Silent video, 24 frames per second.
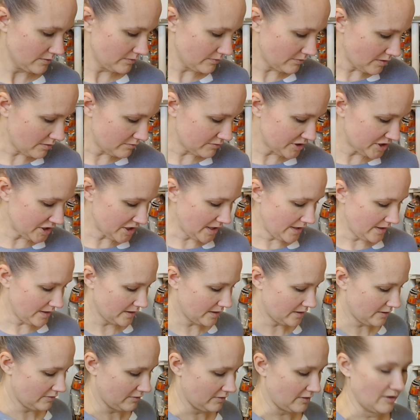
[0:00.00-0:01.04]
Crochet
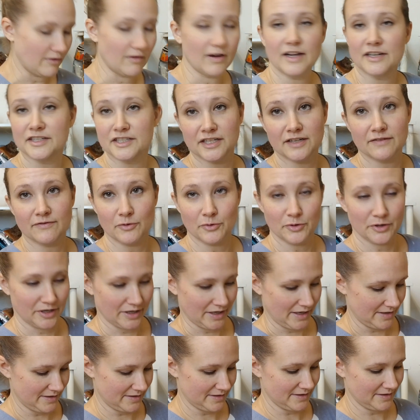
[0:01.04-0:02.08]
a Go-Go. I should have
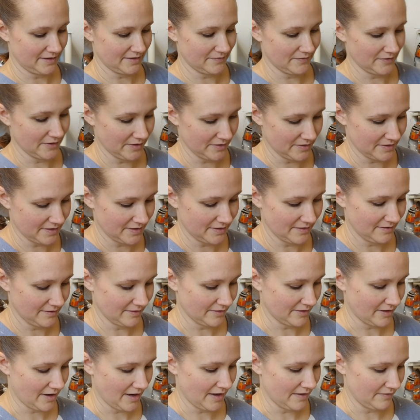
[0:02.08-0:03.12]
organized these first.
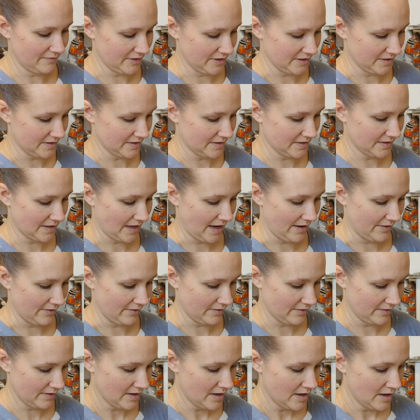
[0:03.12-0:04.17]
They're kind of just
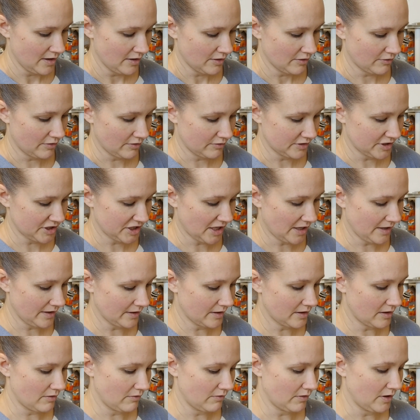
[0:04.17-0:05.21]
scattered. Crochet a
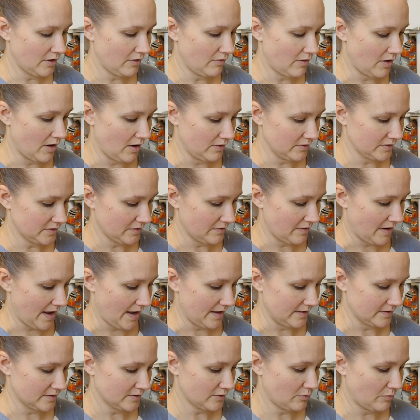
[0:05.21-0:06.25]
Go-Go also
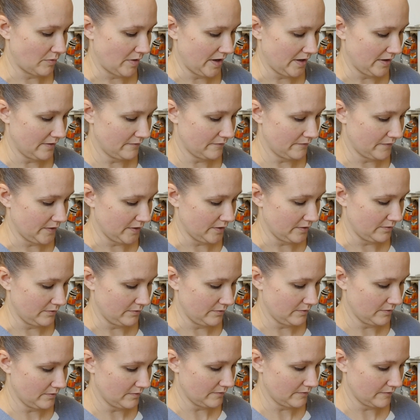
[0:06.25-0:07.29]
has quite a
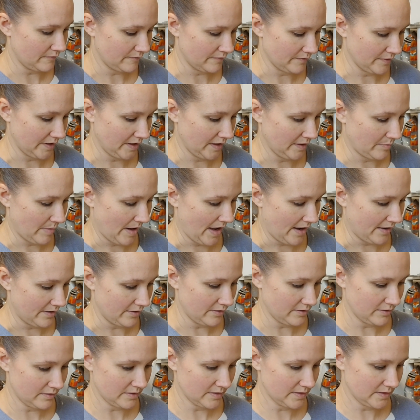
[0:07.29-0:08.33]
few free
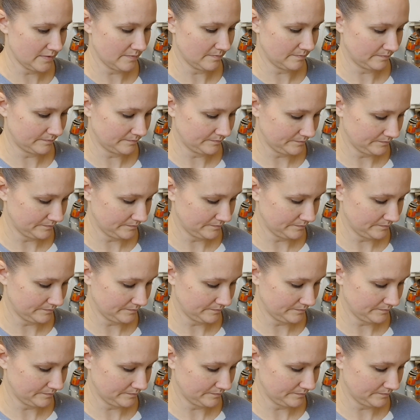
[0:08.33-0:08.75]
patterns